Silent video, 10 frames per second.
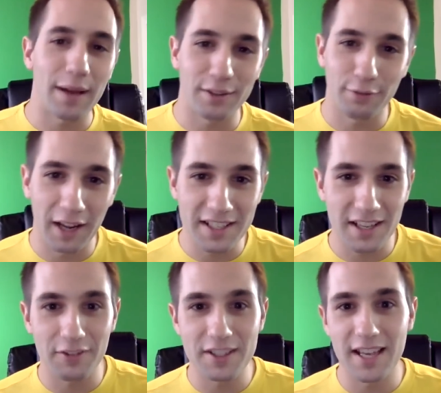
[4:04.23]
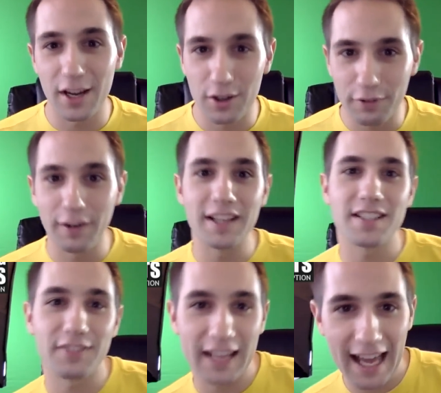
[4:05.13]
about the funny stuff he said or the funny
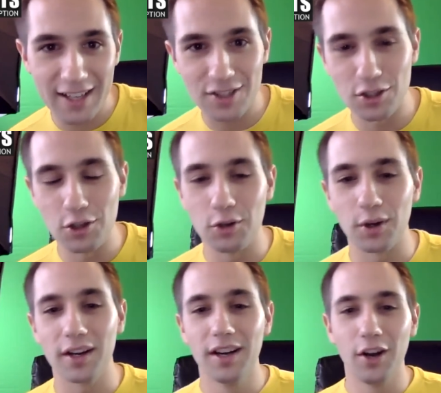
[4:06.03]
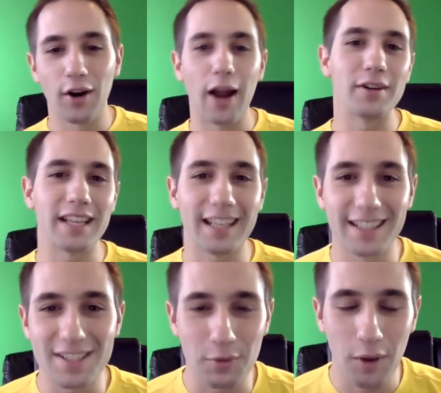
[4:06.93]
stuff that he had us do or how
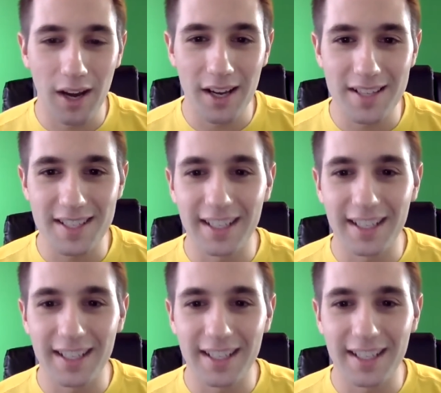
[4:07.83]
ridiculous it was.